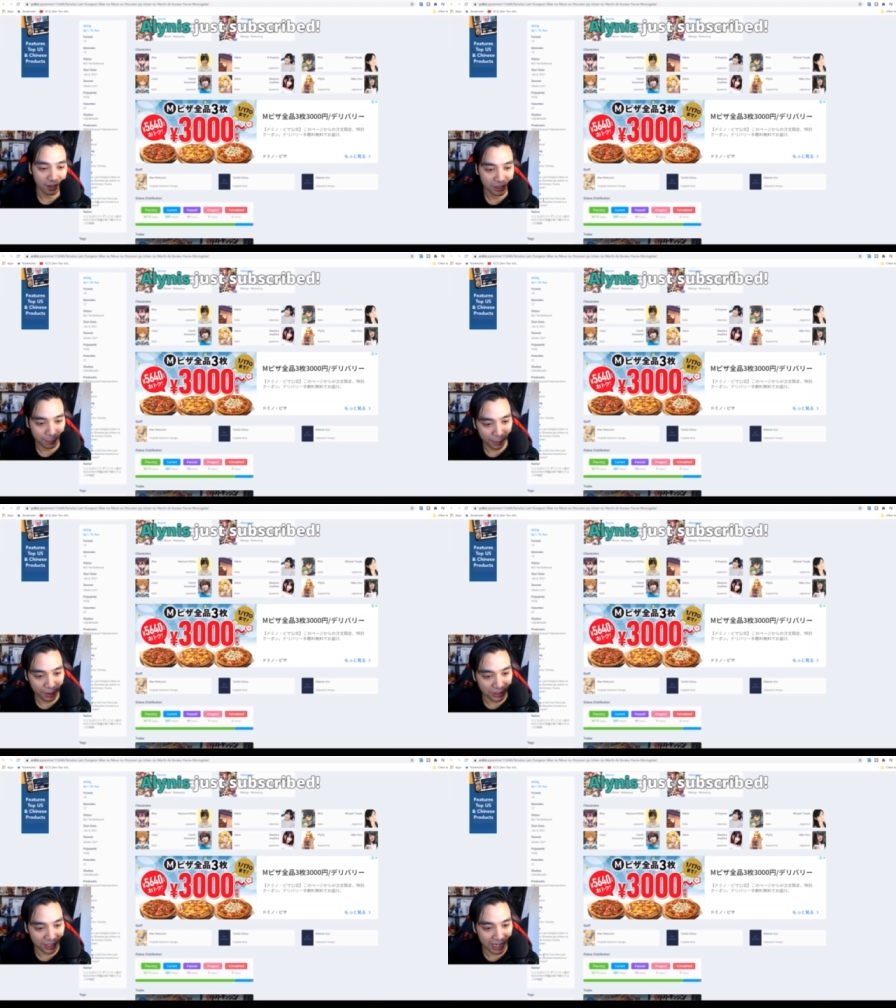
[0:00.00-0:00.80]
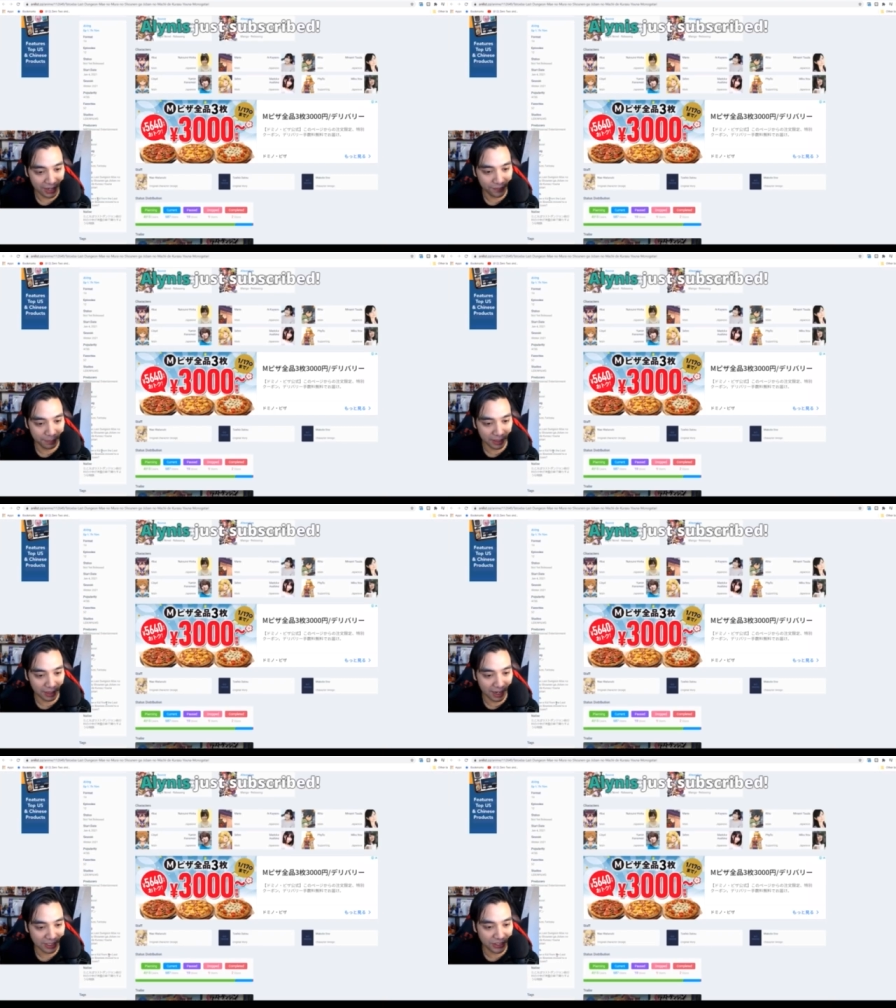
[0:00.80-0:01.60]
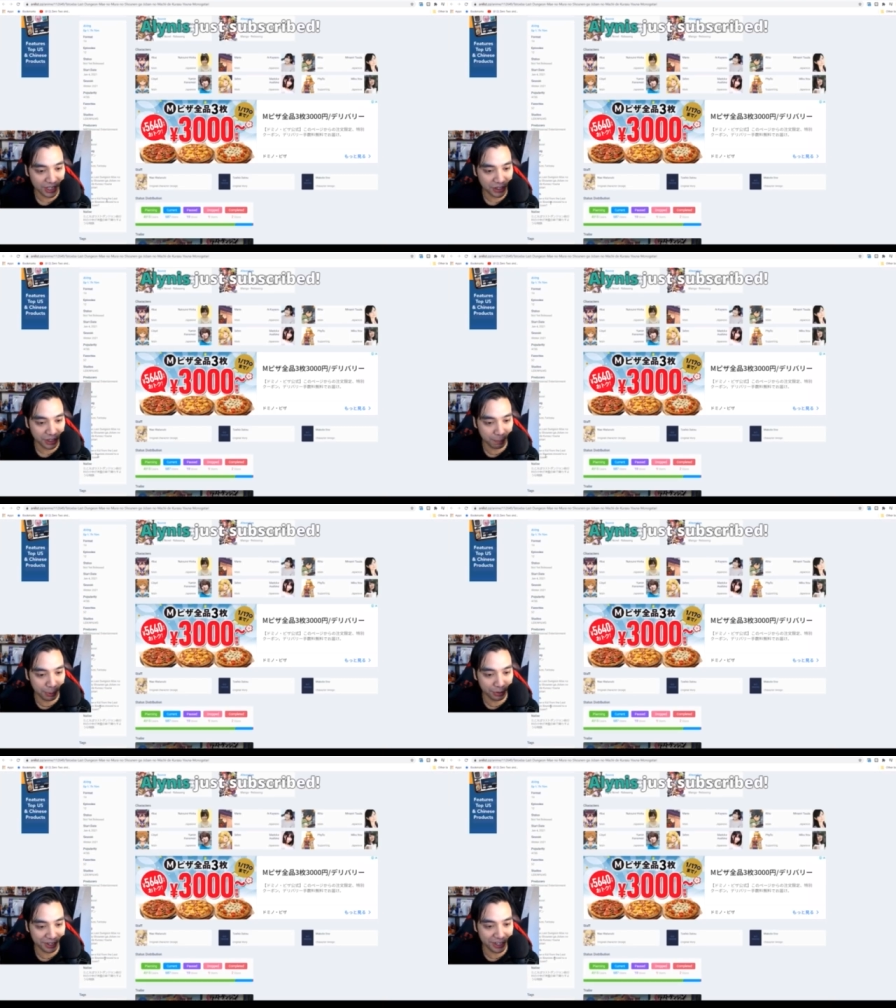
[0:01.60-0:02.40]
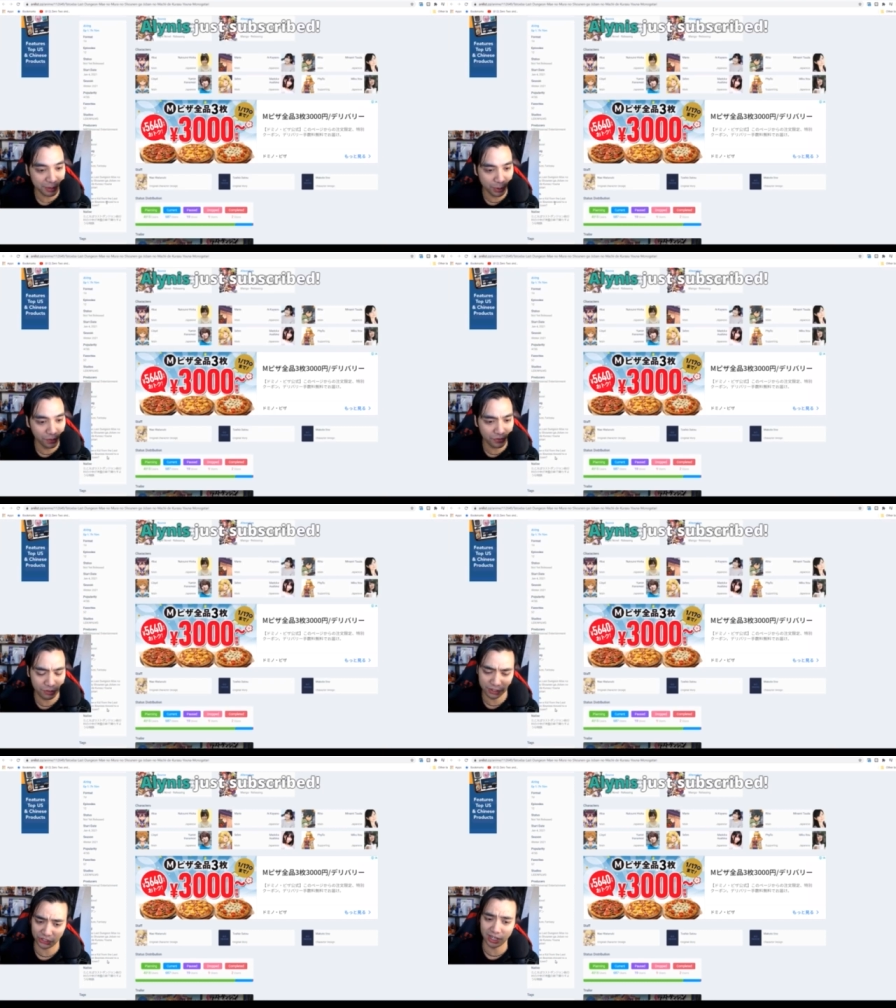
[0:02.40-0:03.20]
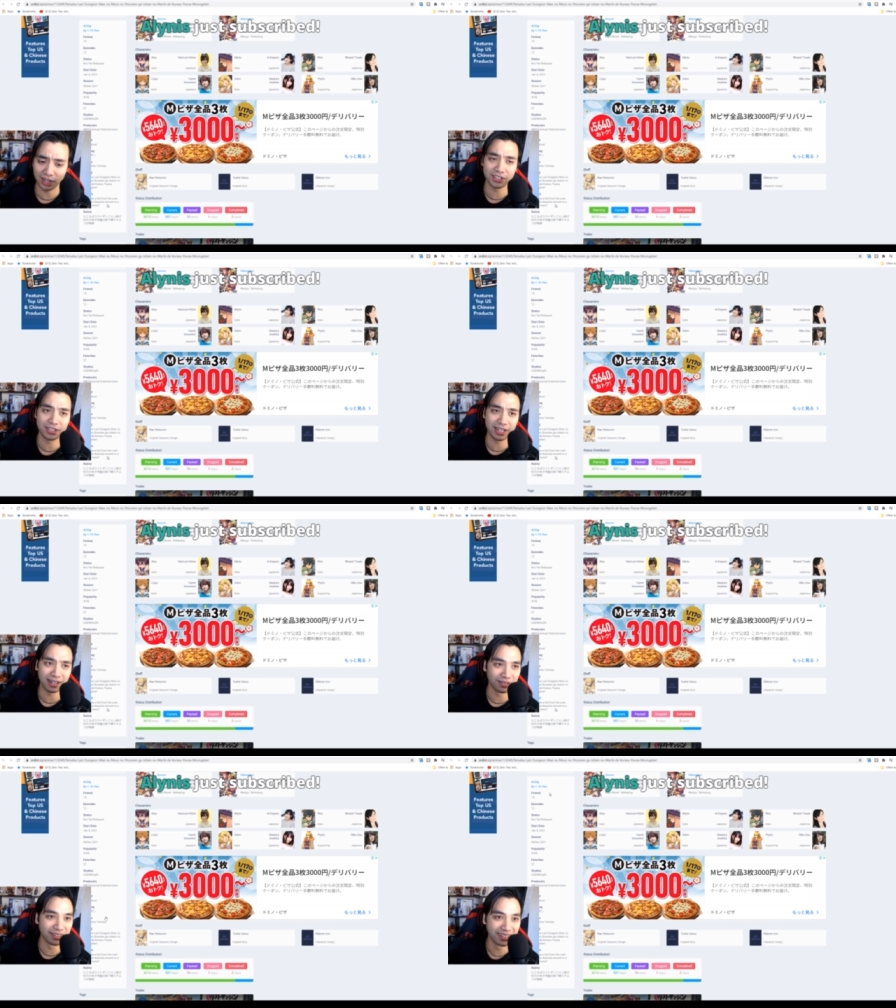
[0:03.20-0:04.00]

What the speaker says: Suppose a kid from the last dungeon boonies moved to a starter town.